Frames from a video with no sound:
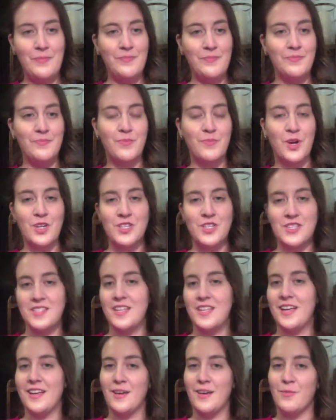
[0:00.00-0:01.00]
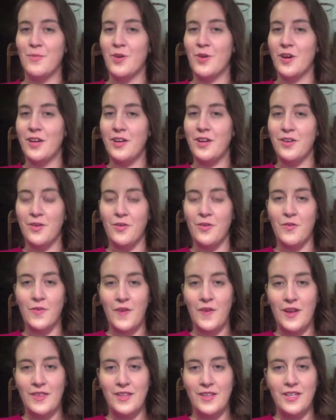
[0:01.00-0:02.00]
purchasing a more
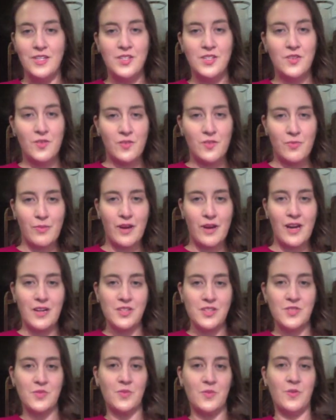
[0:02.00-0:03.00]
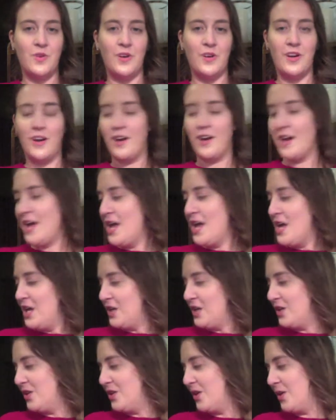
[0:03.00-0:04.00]
eco-friendly toothbrush, or,
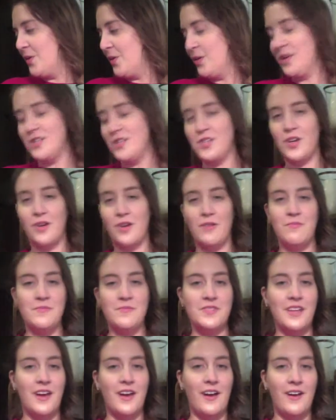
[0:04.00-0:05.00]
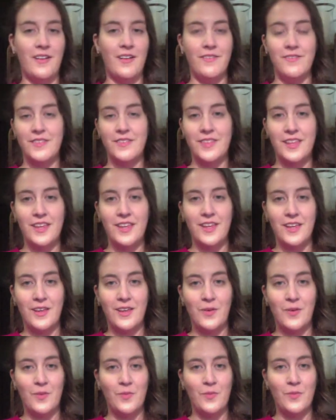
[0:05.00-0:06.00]
in terms of
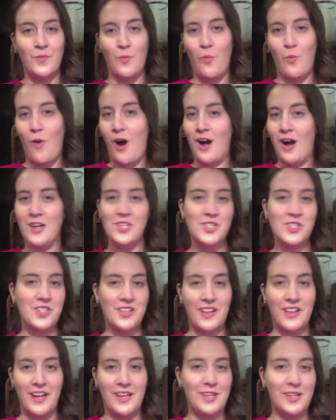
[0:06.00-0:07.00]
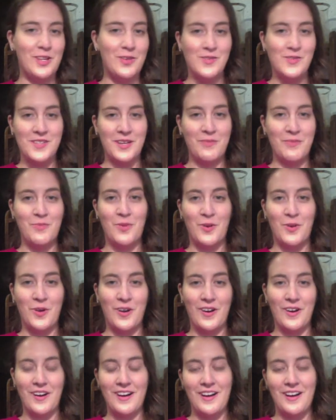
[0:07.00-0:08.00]
the wash, like using
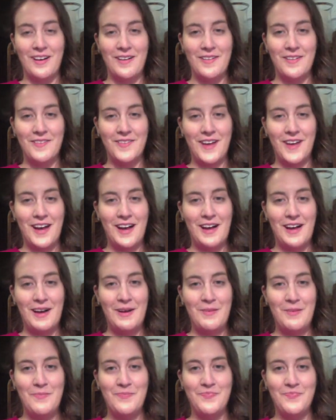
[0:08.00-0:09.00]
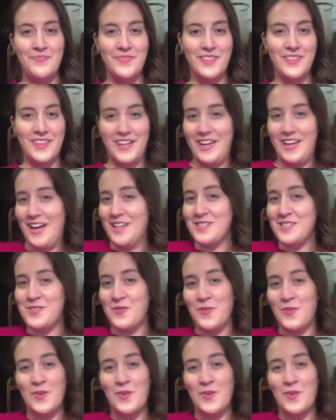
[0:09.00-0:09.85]
more of the nuts